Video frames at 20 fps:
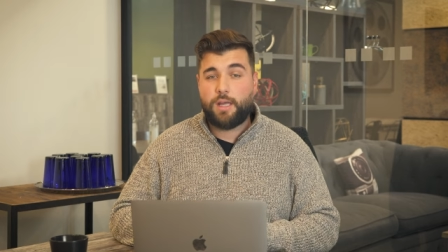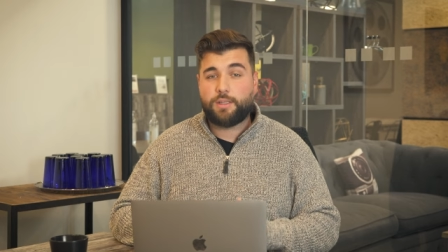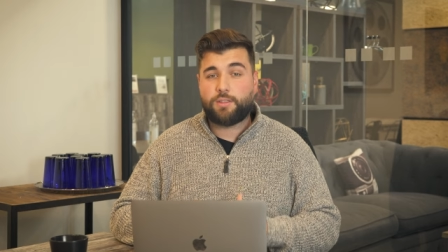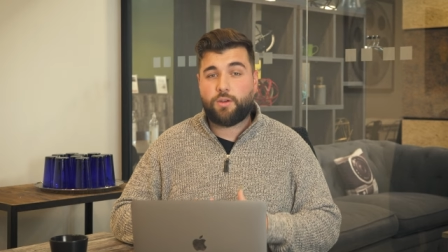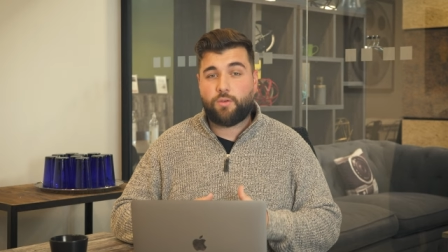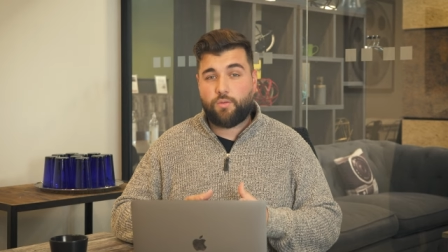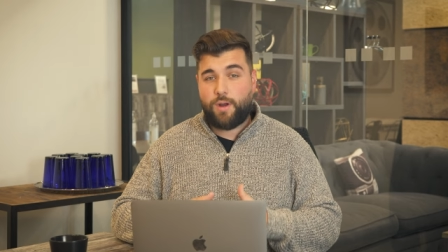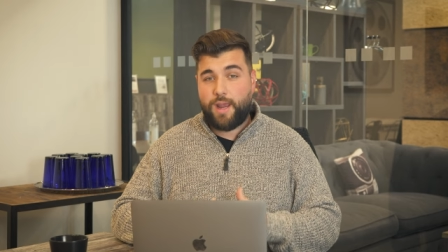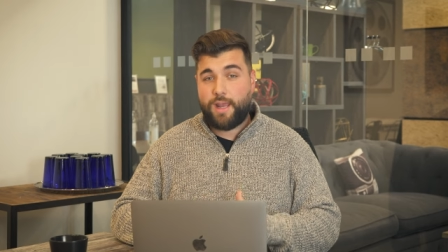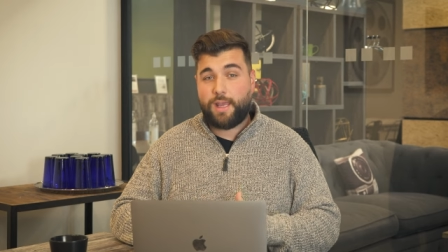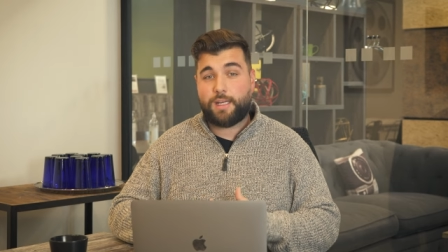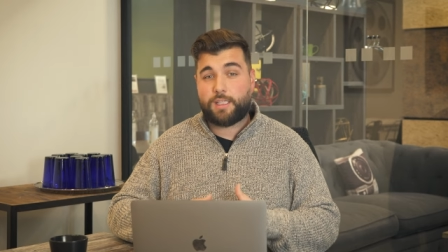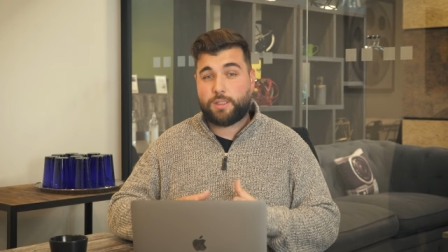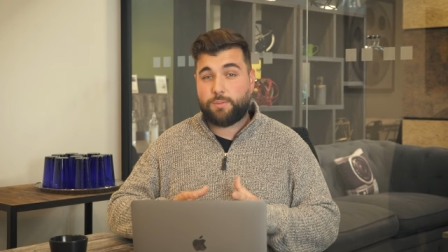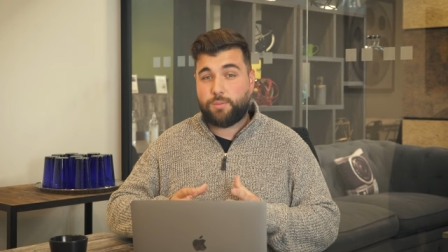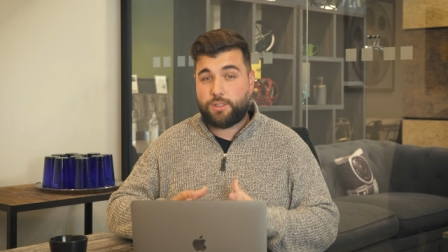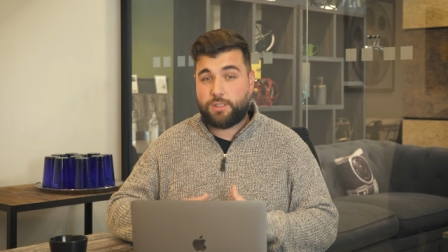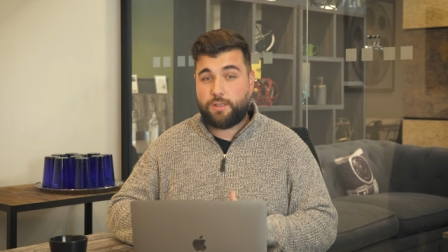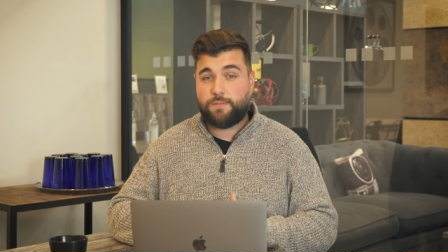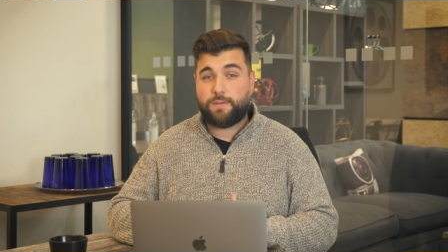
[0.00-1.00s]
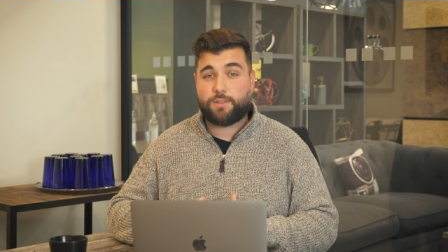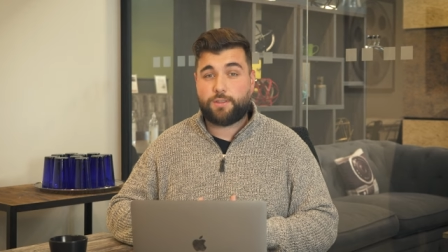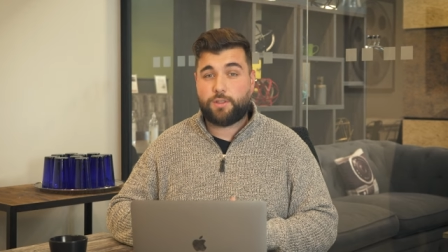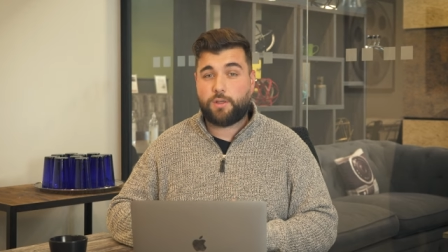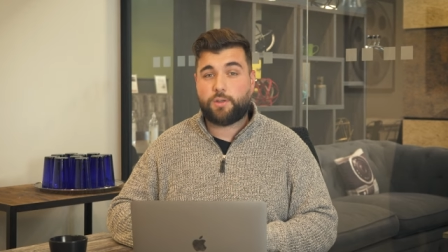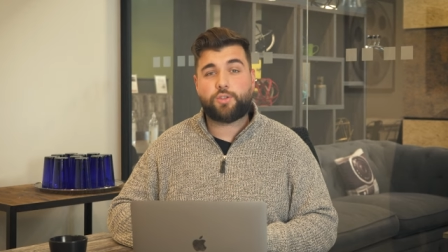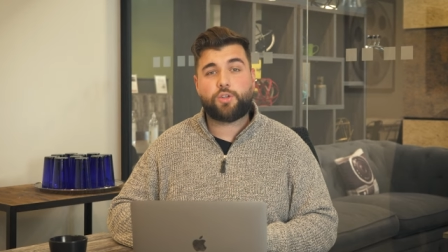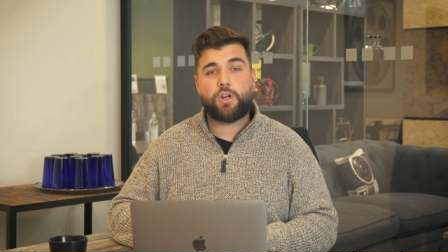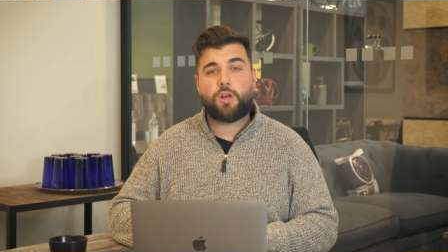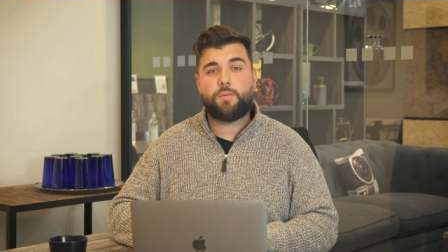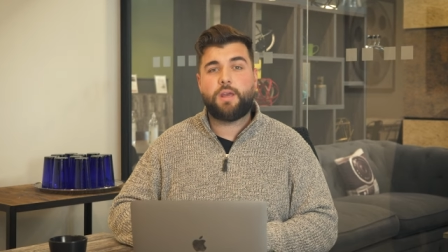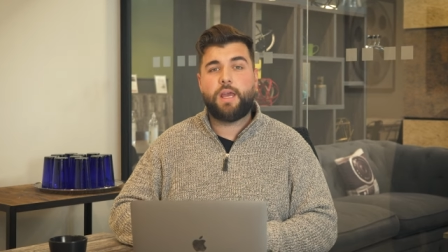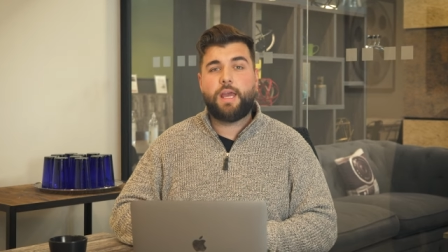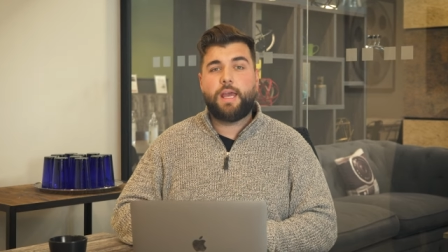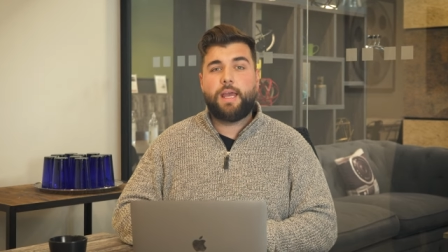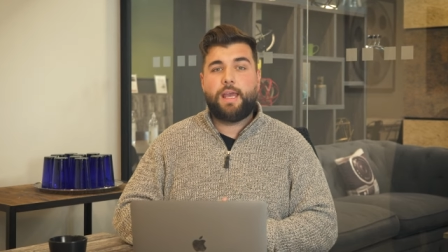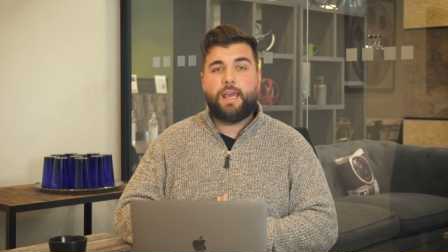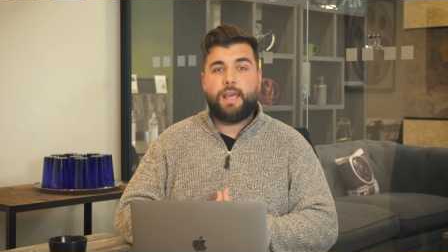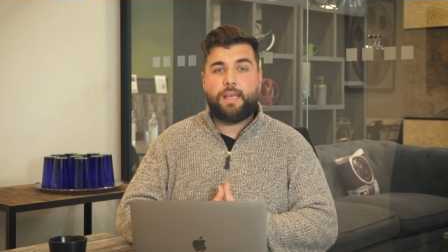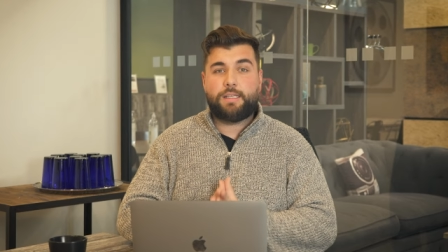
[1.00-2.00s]
to rank in a specific search term
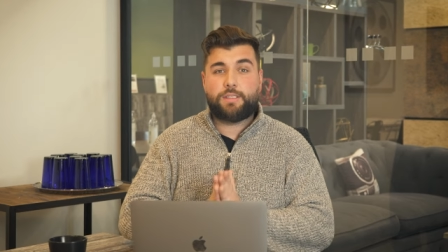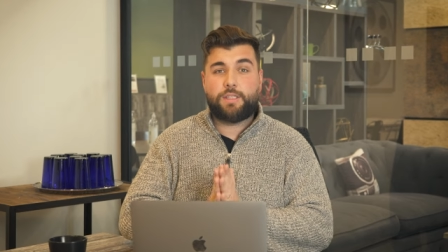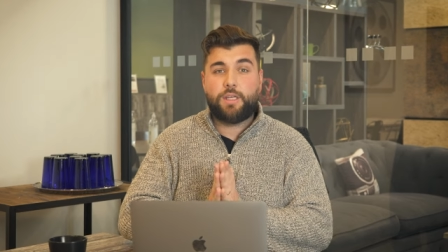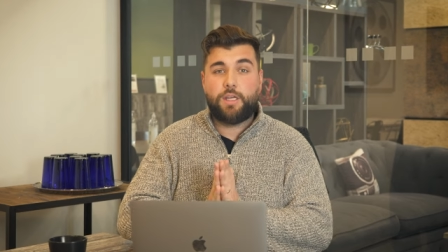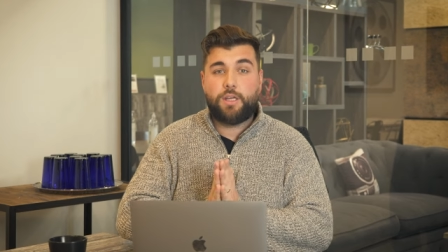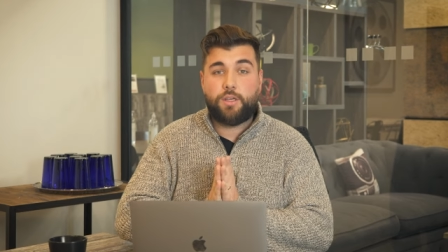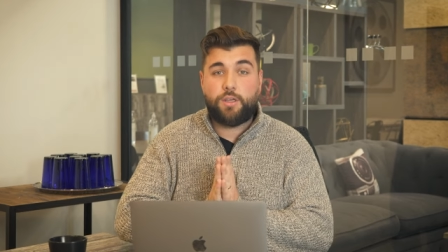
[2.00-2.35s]
is